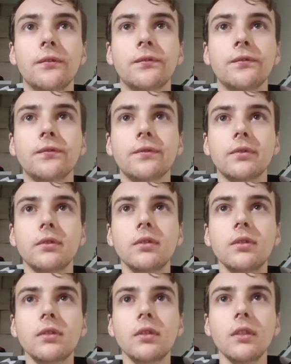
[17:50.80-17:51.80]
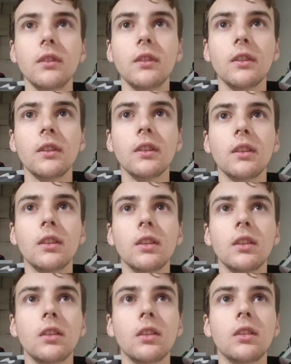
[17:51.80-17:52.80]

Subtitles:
No one is speaking in this clip.